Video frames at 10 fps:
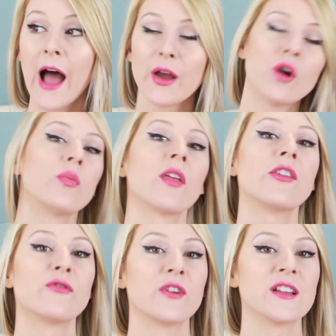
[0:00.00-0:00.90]
I hope
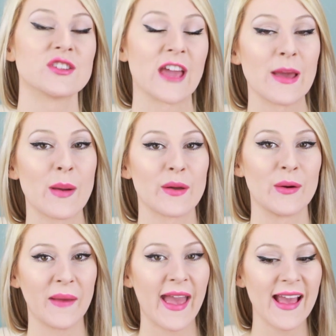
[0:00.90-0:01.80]
that the footage came out
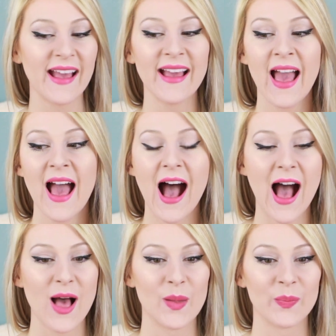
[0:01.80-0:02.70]
okay.
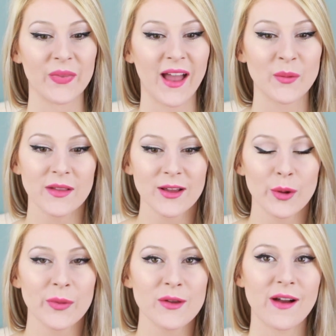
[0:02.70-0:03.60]
I really
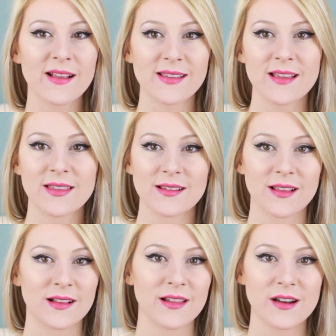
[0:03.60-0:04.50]
hope that you guys like
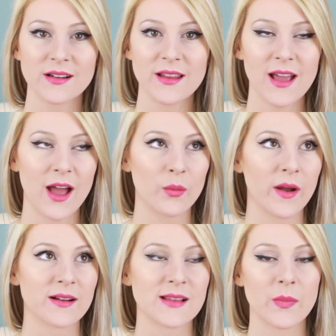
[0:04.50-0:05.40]
this look. Literally, I
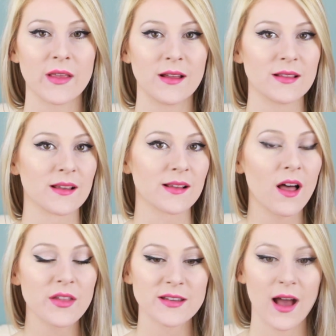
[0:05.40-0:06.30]
wear something like this
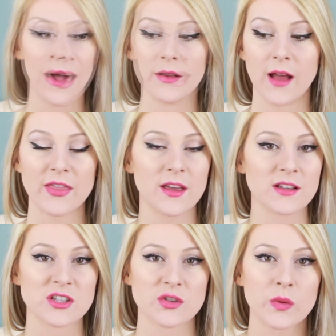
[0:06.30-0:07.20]
all the time. I think
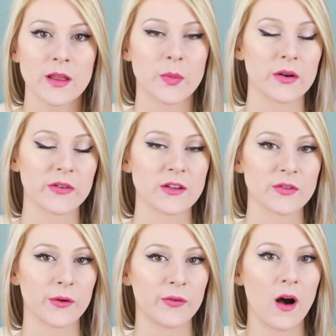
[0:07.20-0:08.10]
it's just really perfect
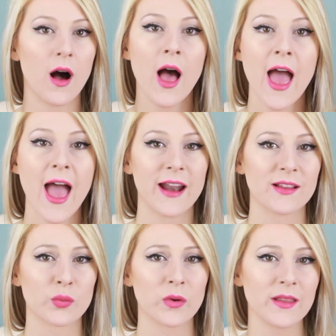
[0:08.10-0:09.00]
for fall, and
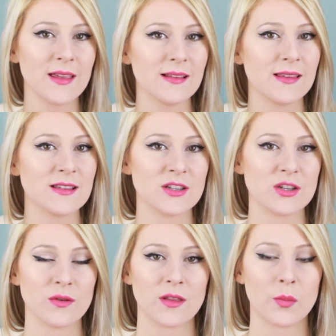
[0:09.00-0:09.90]
it's really easy to
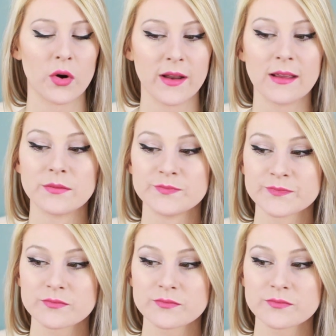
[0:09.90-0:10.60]
do in the morning.